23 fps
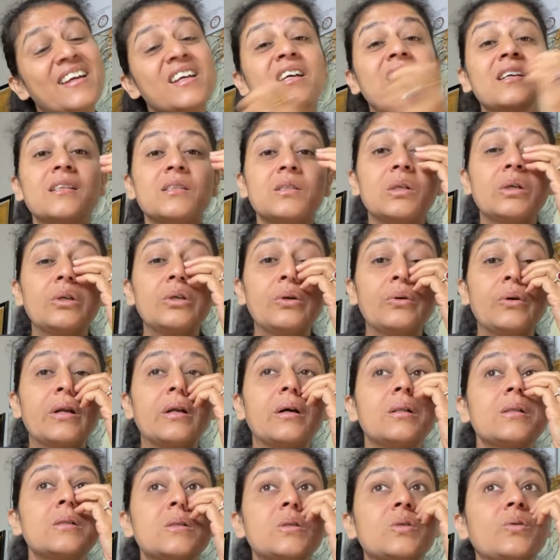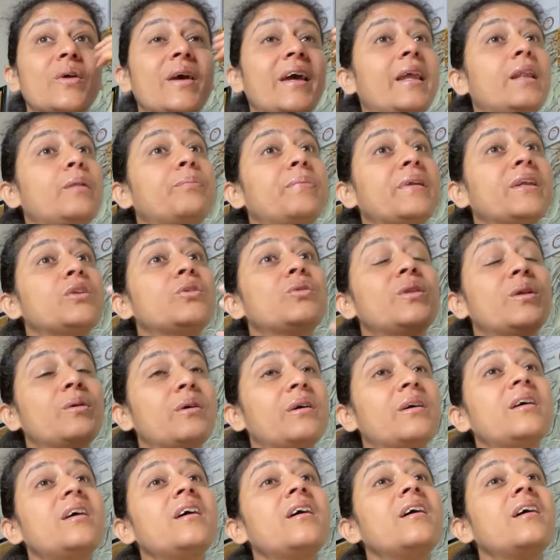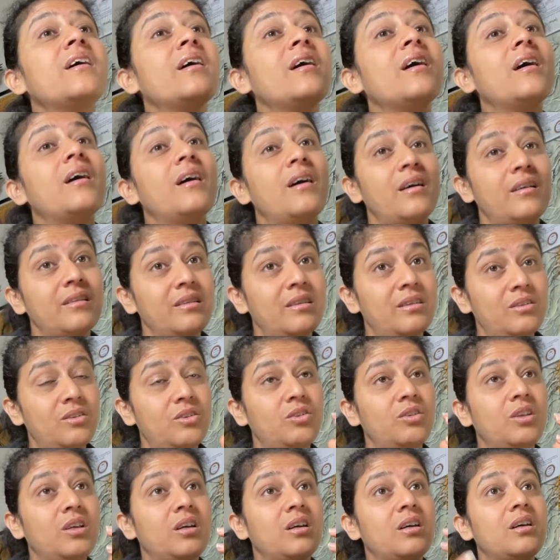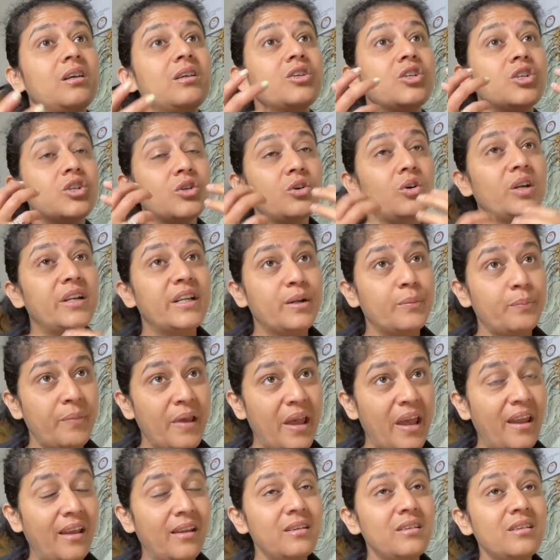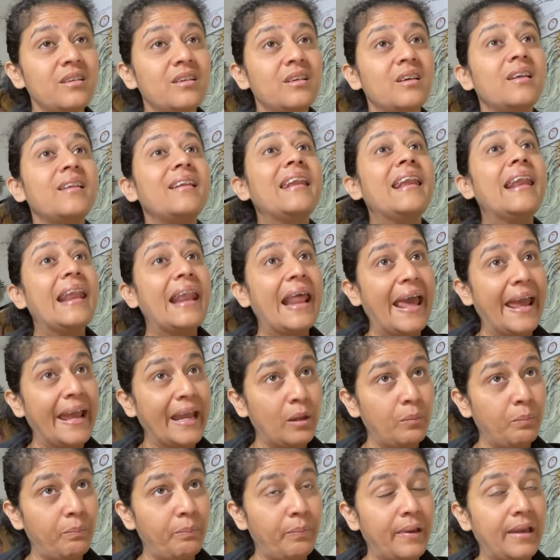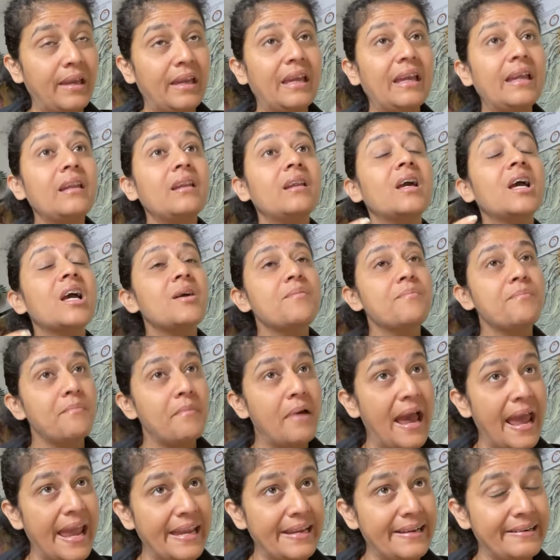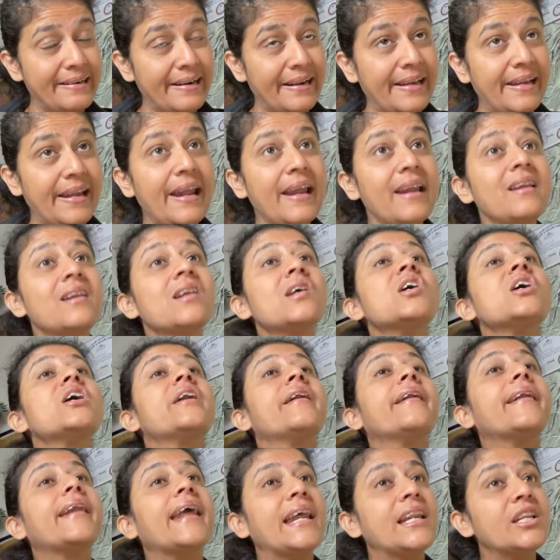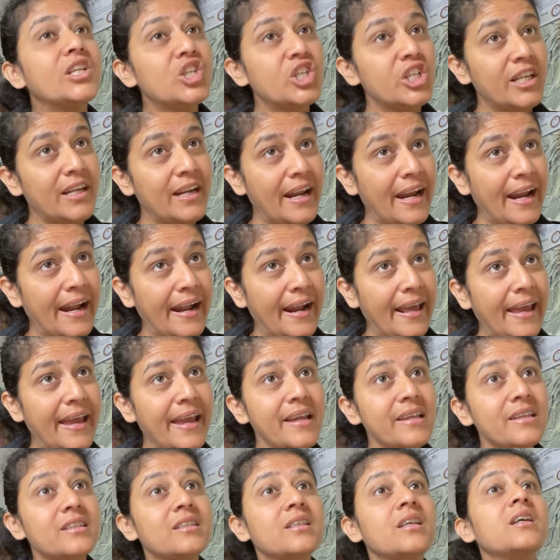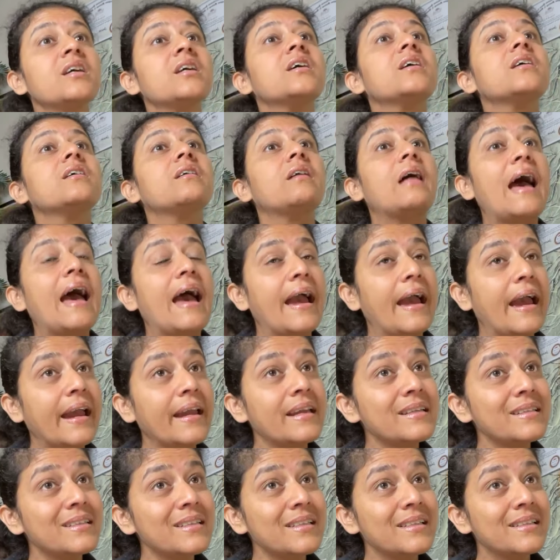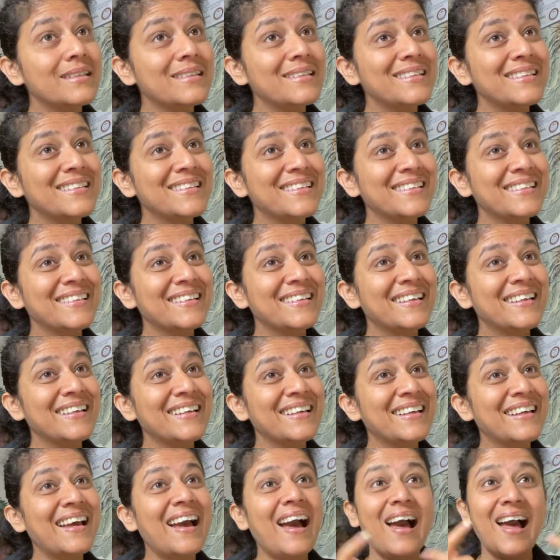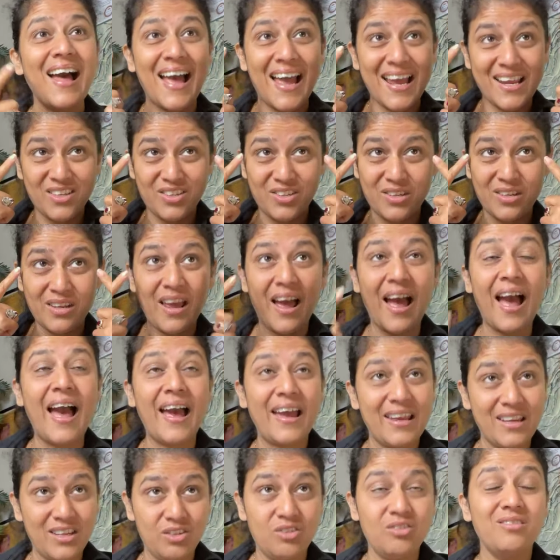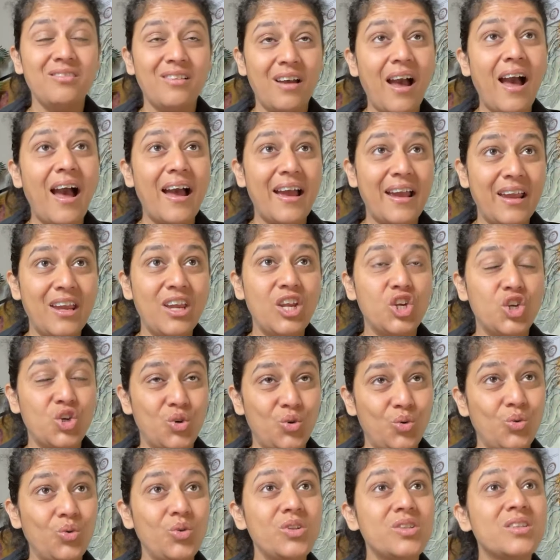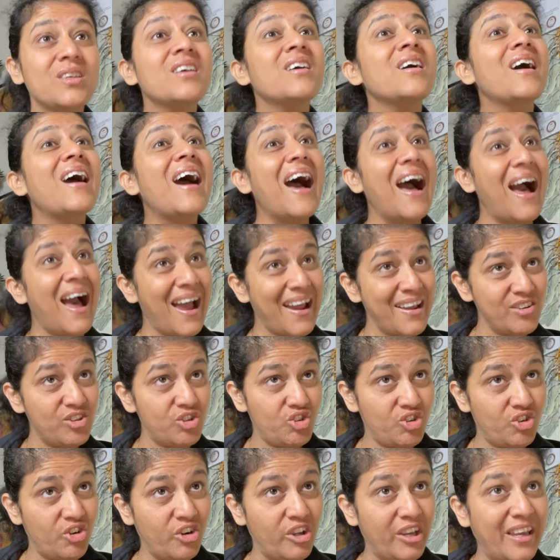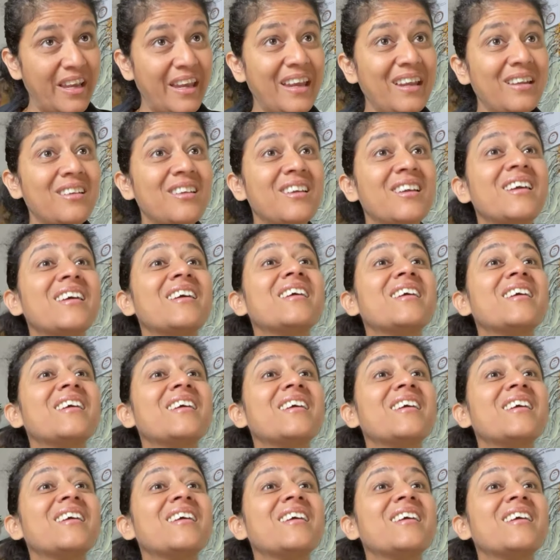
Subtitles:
So you are also helping to the shoulder pain, neck pain, migraine, tension headaches, and eye issues, eye strain,